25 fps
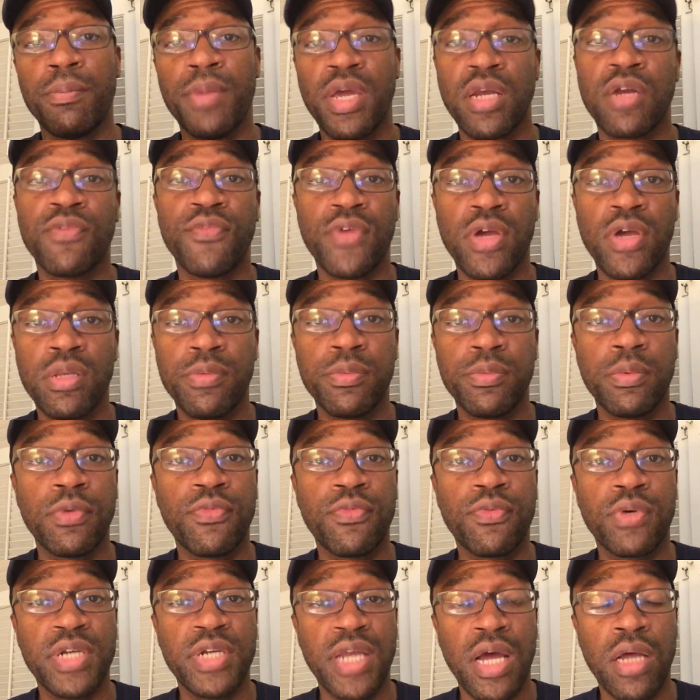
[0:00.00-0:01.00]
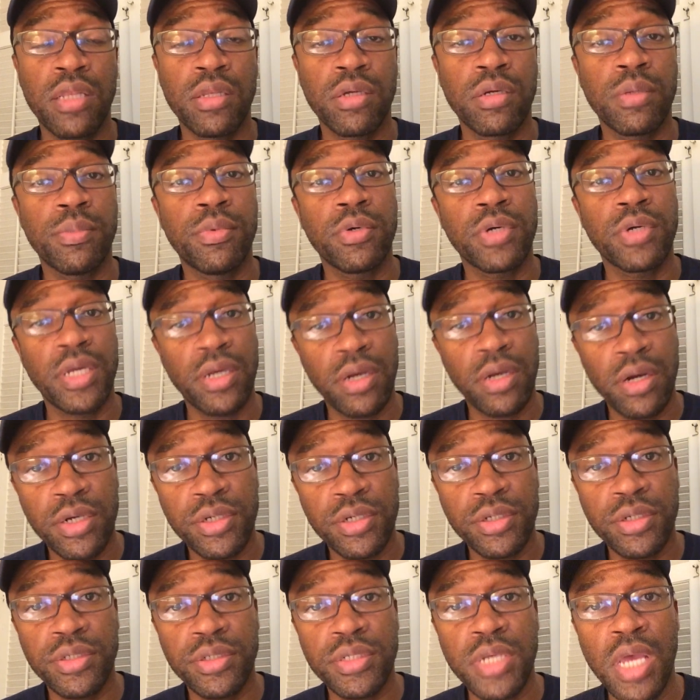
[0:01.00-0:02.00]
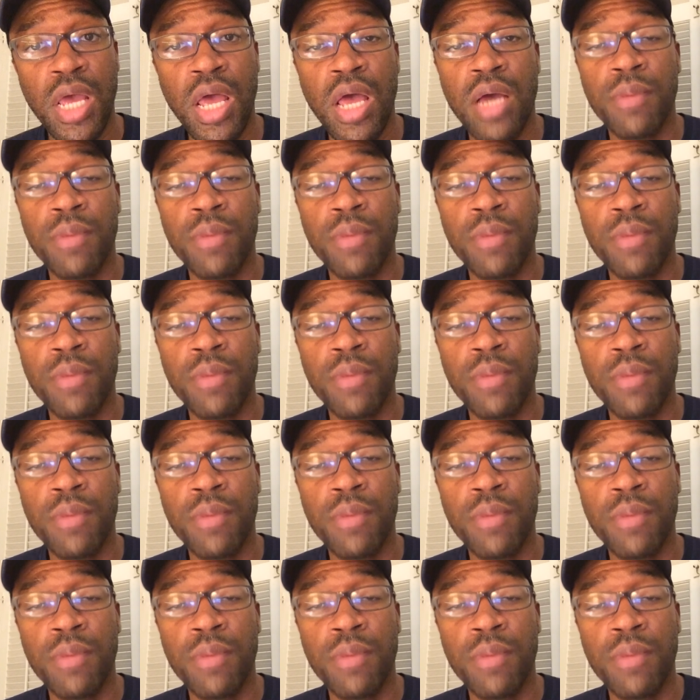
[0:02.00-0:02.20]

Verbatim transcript: made available for downloadable characters,